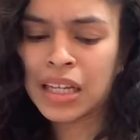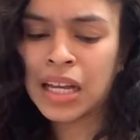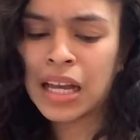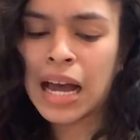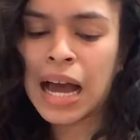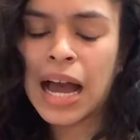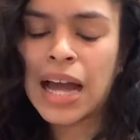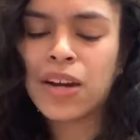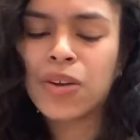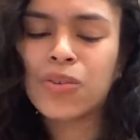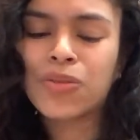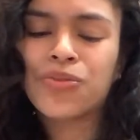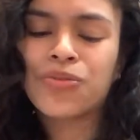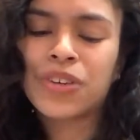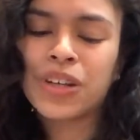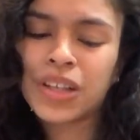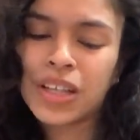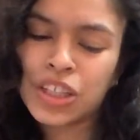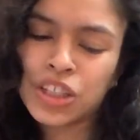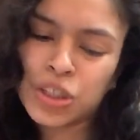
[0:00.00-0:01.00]
I don't
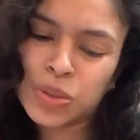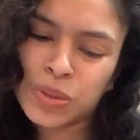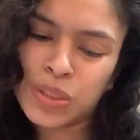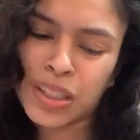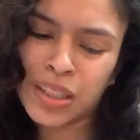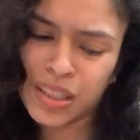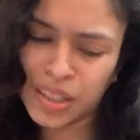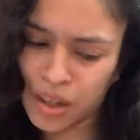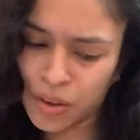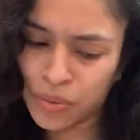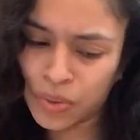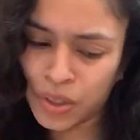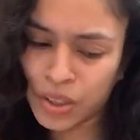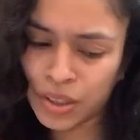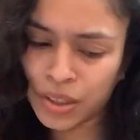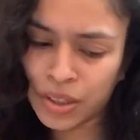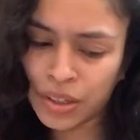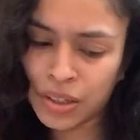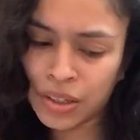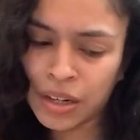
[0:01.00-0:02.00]
feel like she was in love with
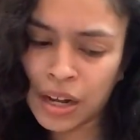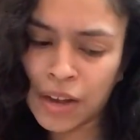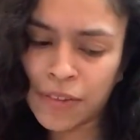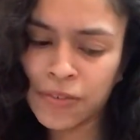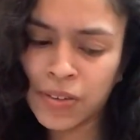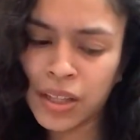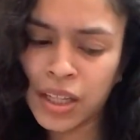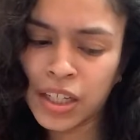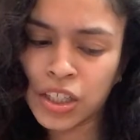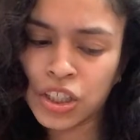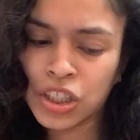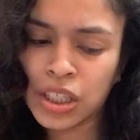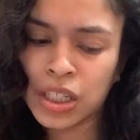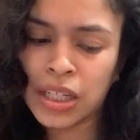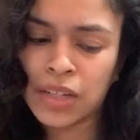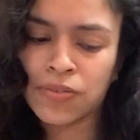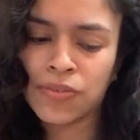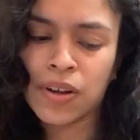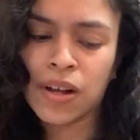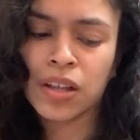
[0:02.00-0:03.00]
her. I feel like
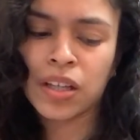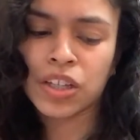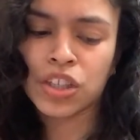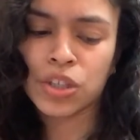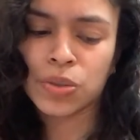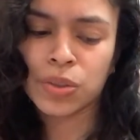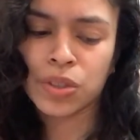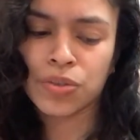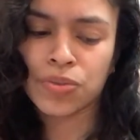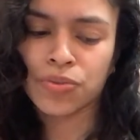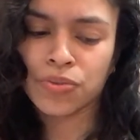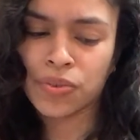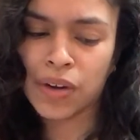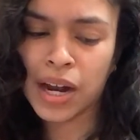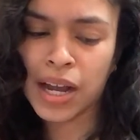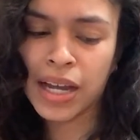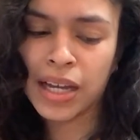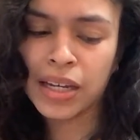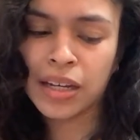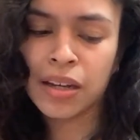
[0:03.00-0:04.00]
she felt like she was a
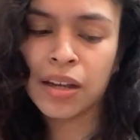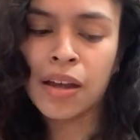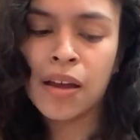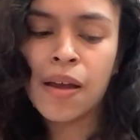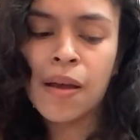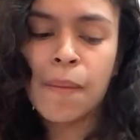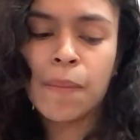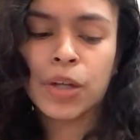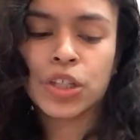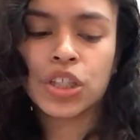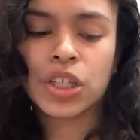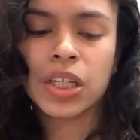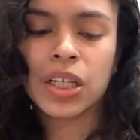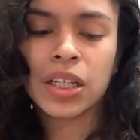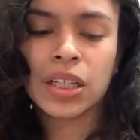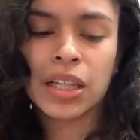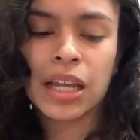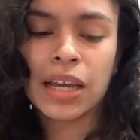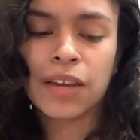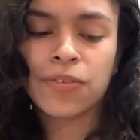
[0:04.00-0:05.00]
friend, but she
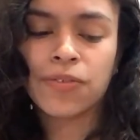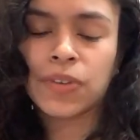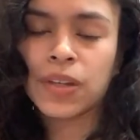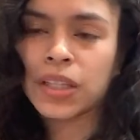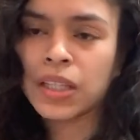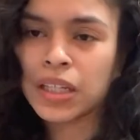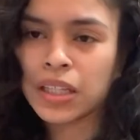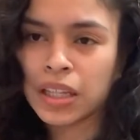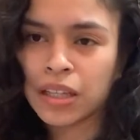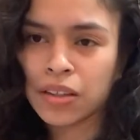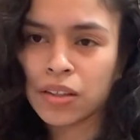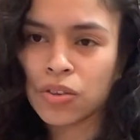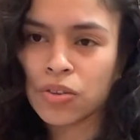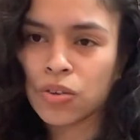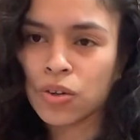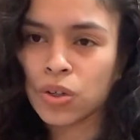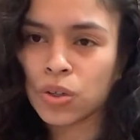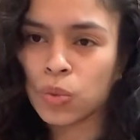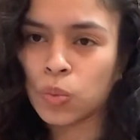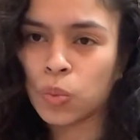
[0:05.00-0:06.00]
didn't like feeling like the
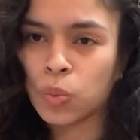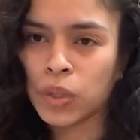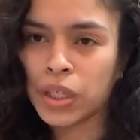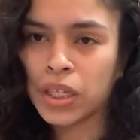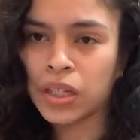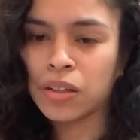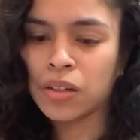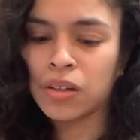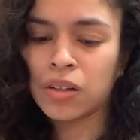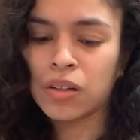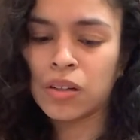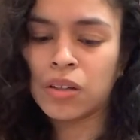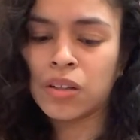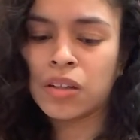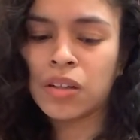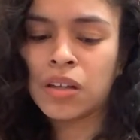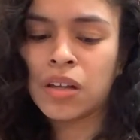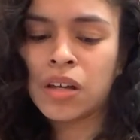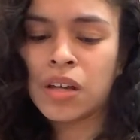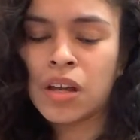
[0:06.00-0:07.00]
third wheel
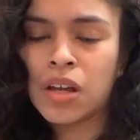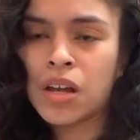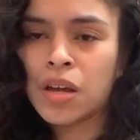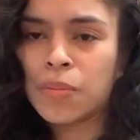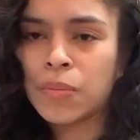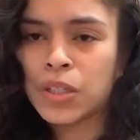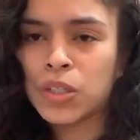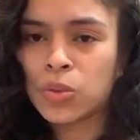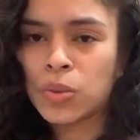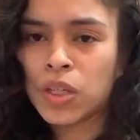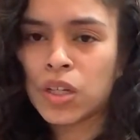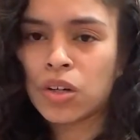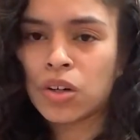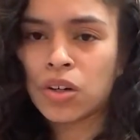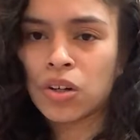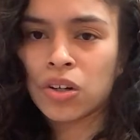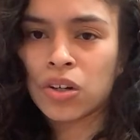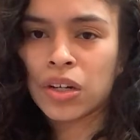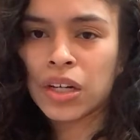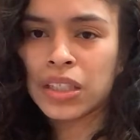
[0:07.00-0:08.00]
between
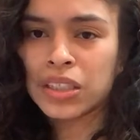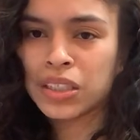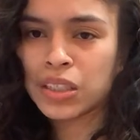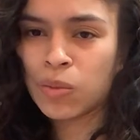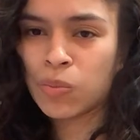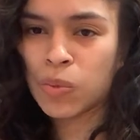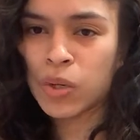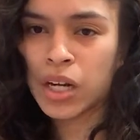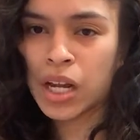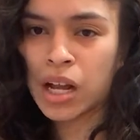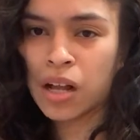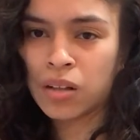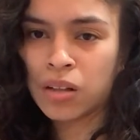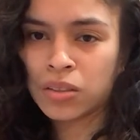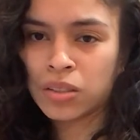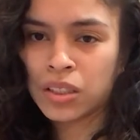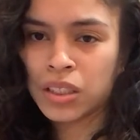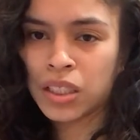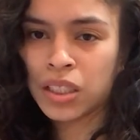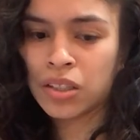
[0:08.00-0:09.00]
her and someone
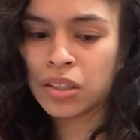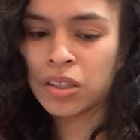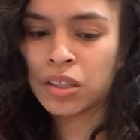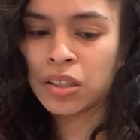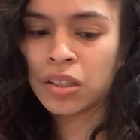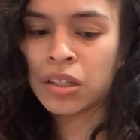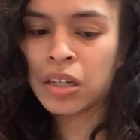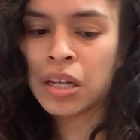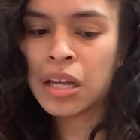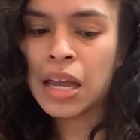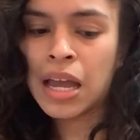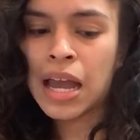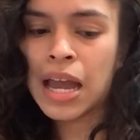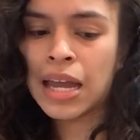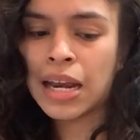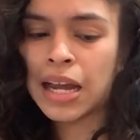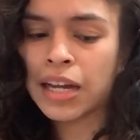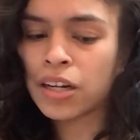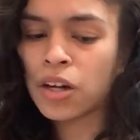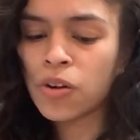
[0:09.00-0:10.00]
else here. And
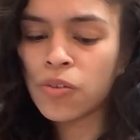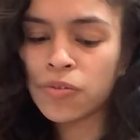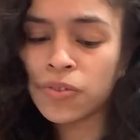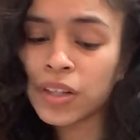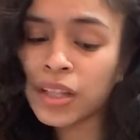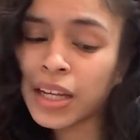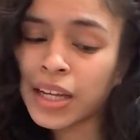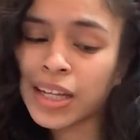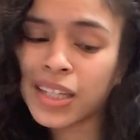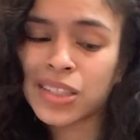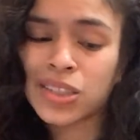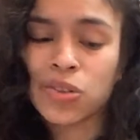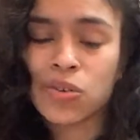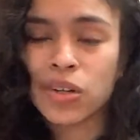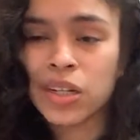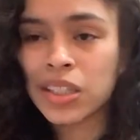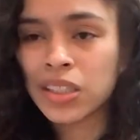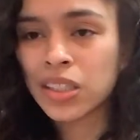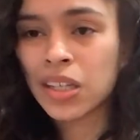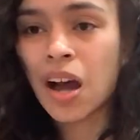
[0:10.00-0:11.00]
I don't feel like it's
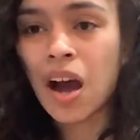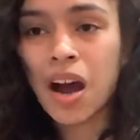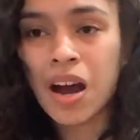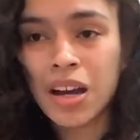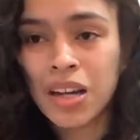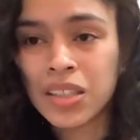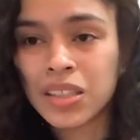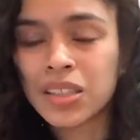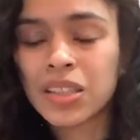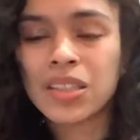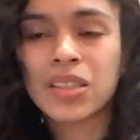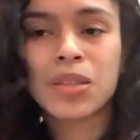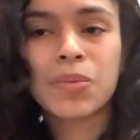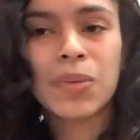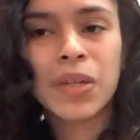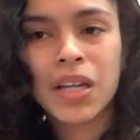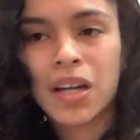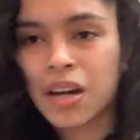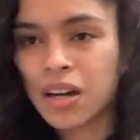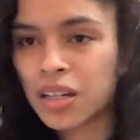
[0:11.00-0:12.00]
Chris. To
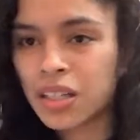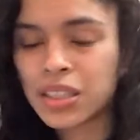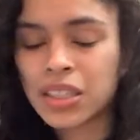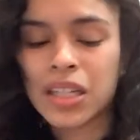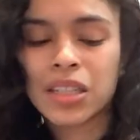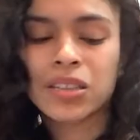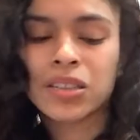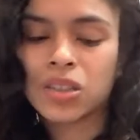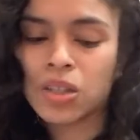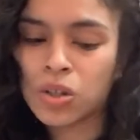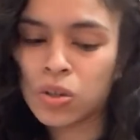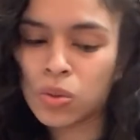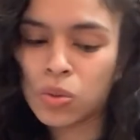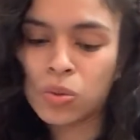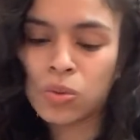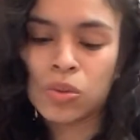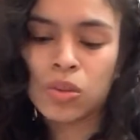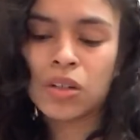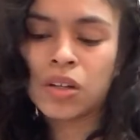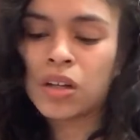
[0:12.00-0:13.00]
be honest, I
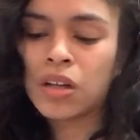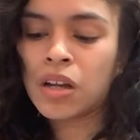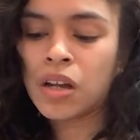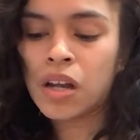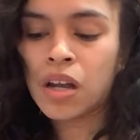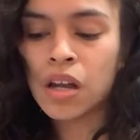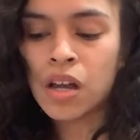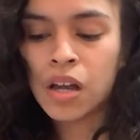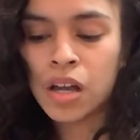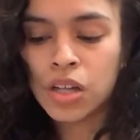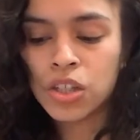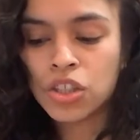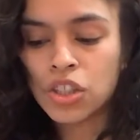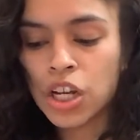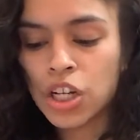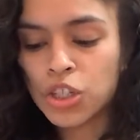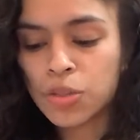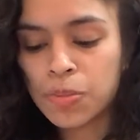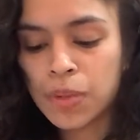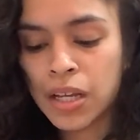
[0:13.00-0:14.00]
don't.
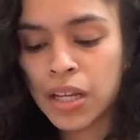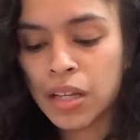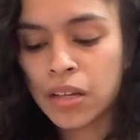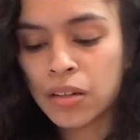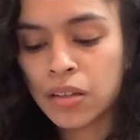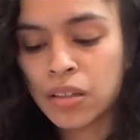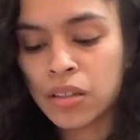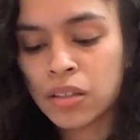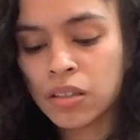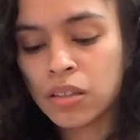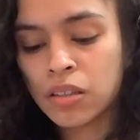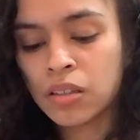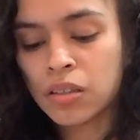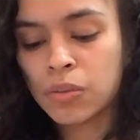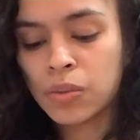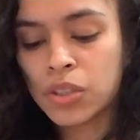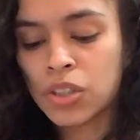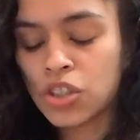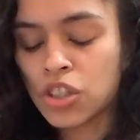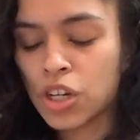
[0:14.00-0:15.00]
Judgment.
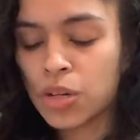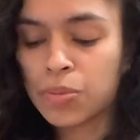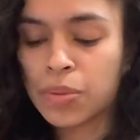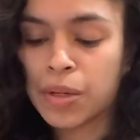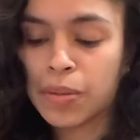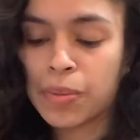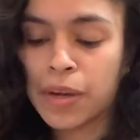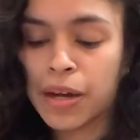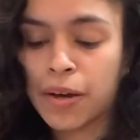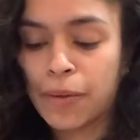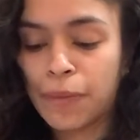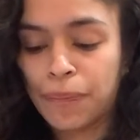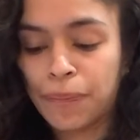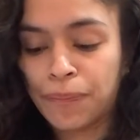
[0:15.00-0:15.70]
What's a judgment about?